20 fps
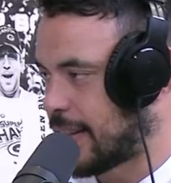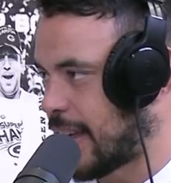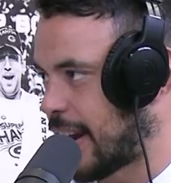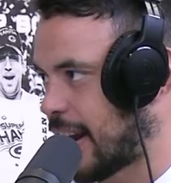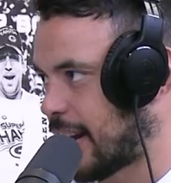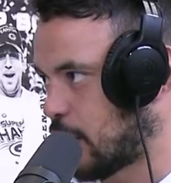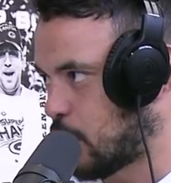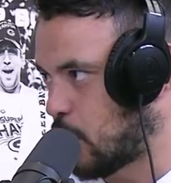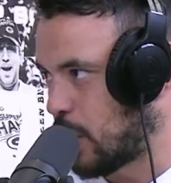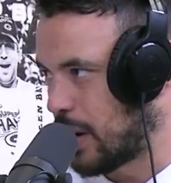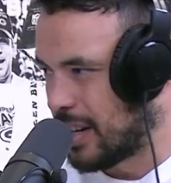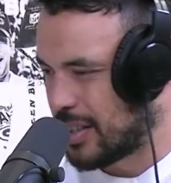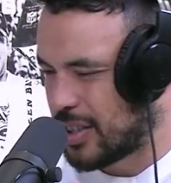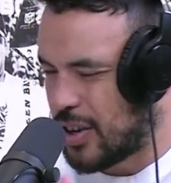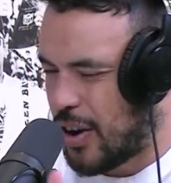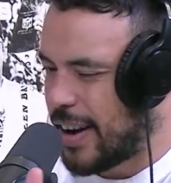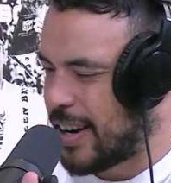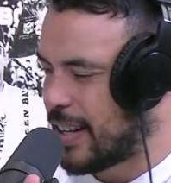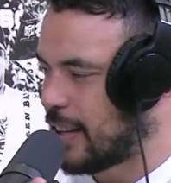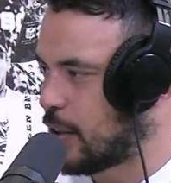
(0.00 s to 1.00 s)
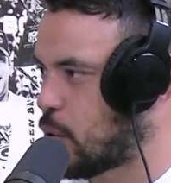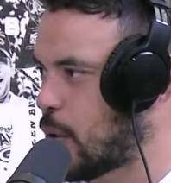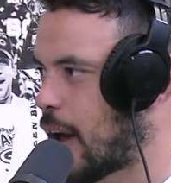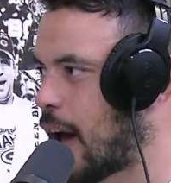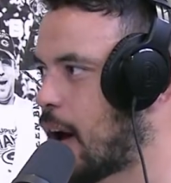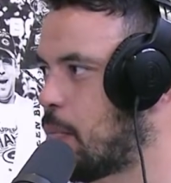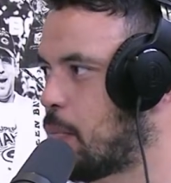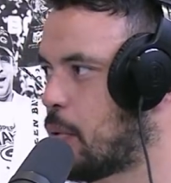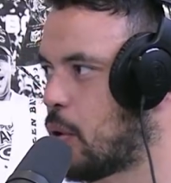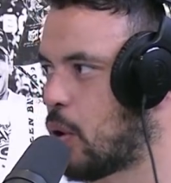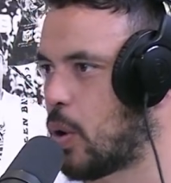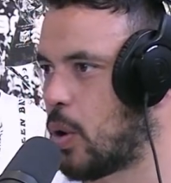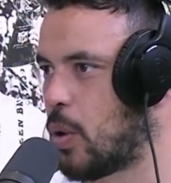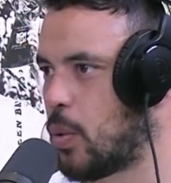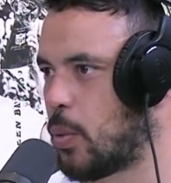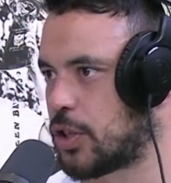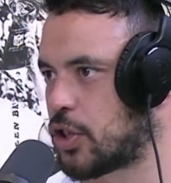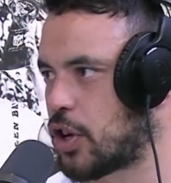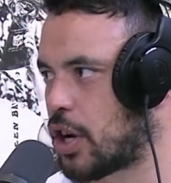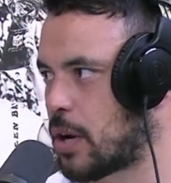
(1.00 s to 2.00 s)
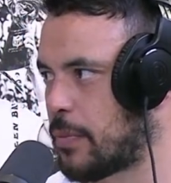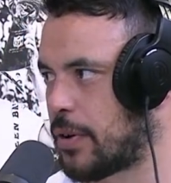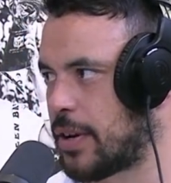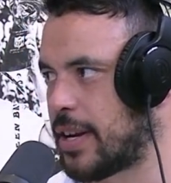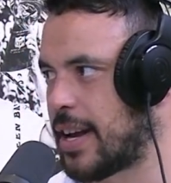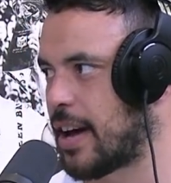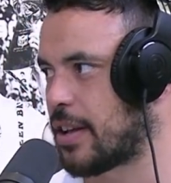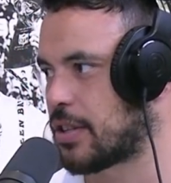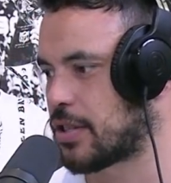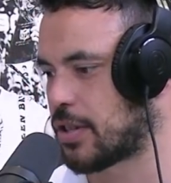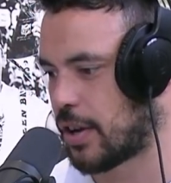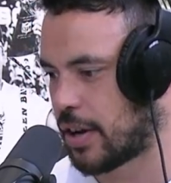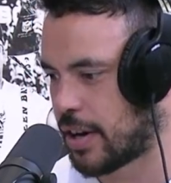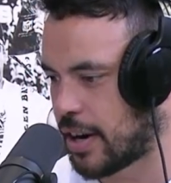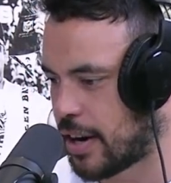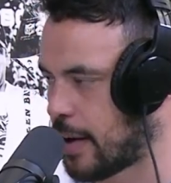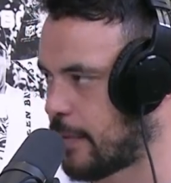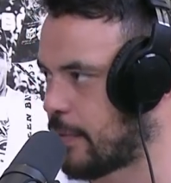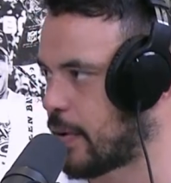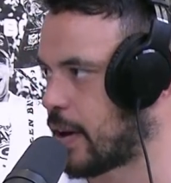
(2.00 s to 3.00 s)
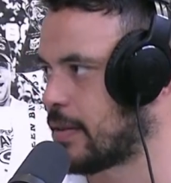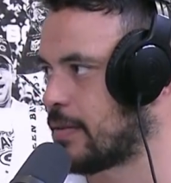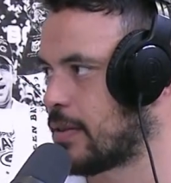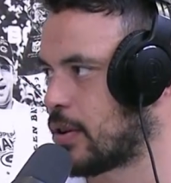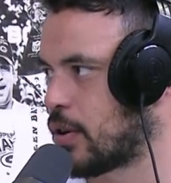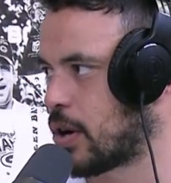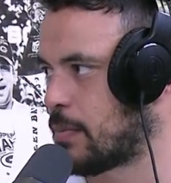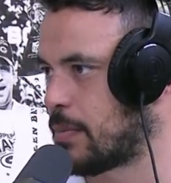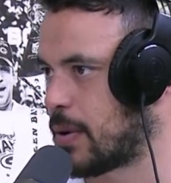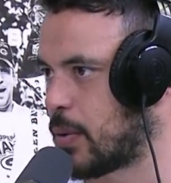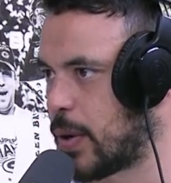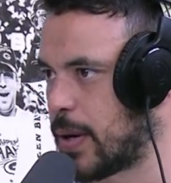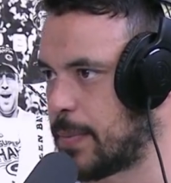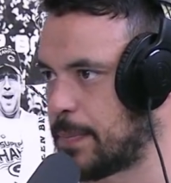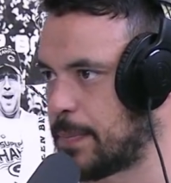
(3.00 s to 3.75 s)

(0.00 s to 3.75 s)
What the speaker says: that tiny little out ball, which got him on the outside and over, got him to win.